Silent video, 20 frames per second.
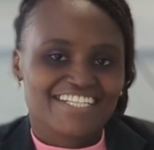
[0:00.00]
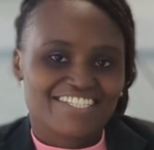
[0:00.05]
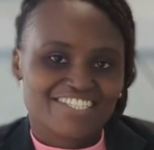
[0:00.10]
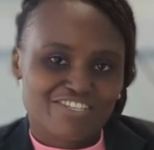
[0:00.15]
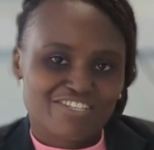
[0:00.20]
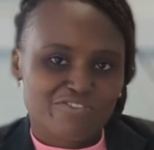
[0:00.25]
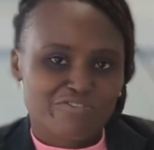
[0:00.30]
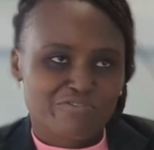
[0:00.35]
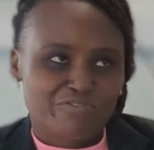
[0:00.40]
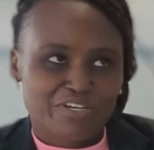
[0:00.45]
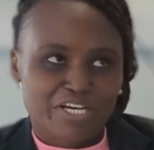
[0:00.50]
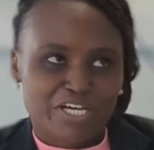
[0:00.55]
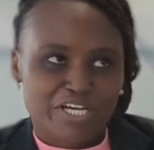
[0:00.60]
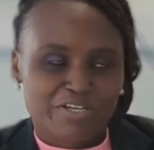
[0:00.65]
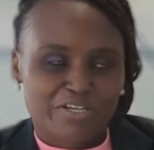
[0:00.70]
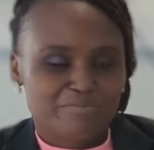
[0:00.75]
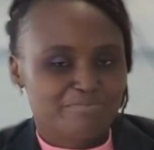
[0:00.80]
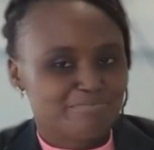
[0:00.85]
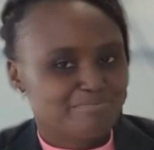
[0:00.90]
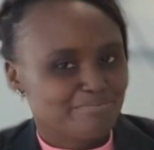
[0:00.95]
So
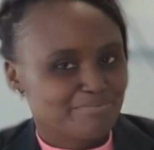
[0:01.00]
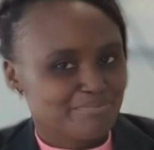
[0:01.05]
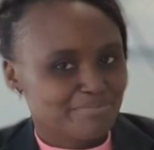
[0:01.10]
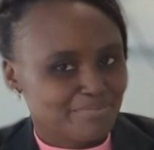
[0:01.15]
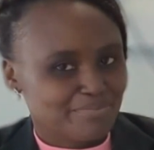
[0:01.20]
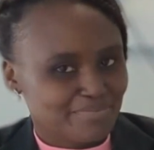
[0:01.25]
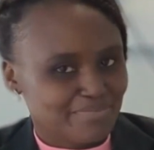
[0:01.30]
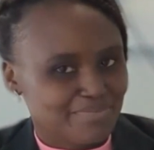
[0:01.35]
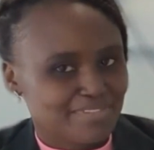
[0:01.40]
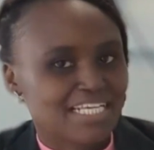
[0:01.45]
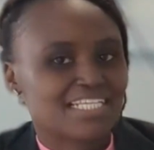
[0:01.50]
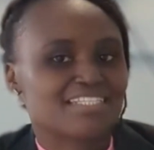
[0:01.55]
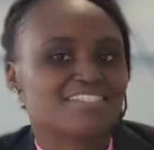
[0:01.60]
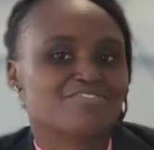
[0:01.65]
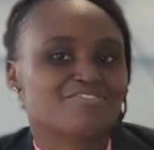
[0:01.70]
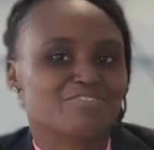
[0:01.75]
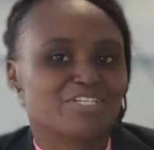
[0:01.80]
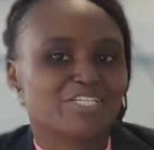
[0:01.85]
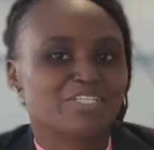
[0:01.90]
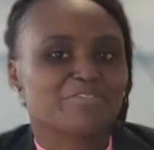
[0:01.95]
far,
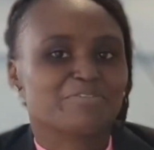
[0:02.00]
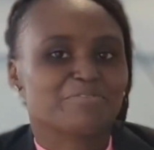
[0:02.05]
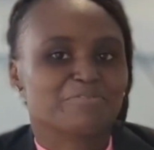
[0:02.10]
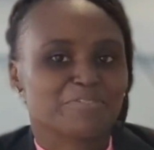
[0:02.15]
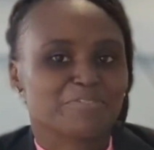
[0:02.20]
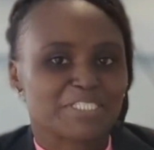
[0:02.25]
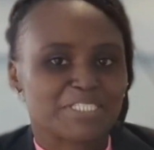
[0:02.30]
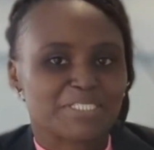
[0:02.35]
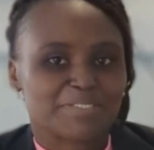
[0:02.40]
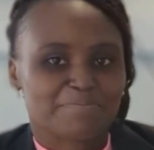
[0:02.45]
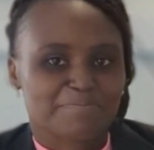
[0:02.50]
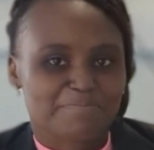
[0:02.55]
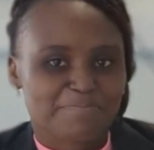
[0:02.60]
that's really good.